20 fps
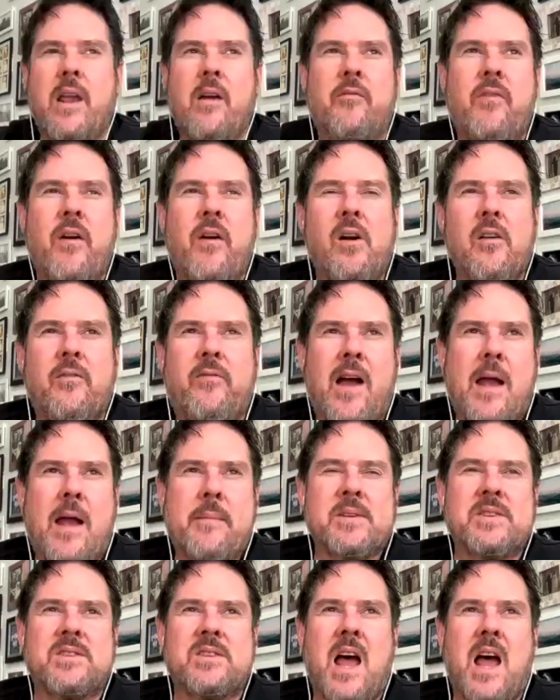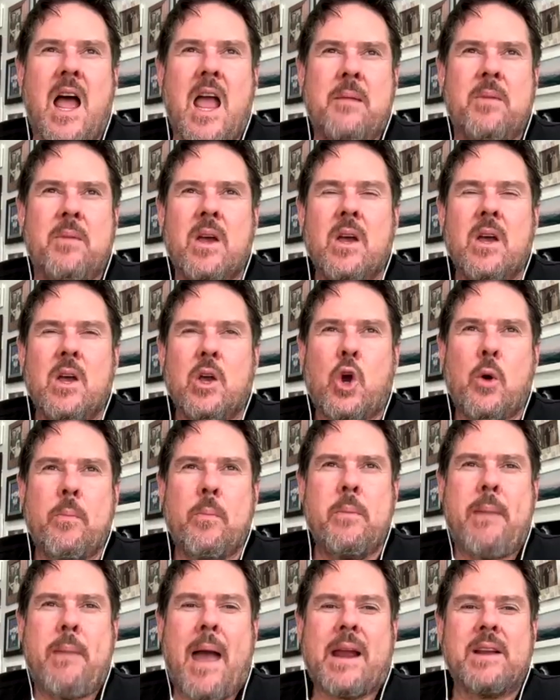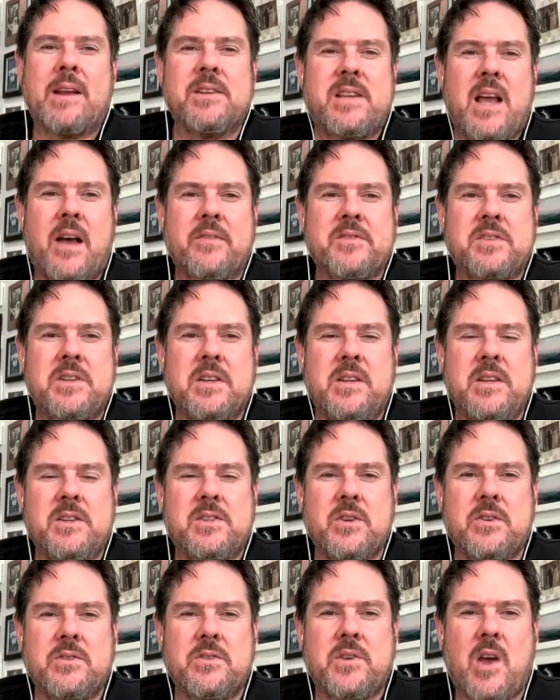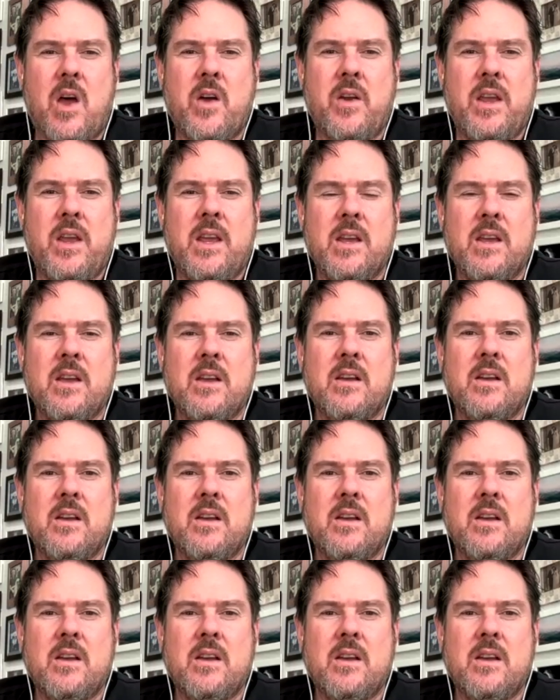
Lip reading: finally, a very famous name could be back at South Sydney soon, Tony.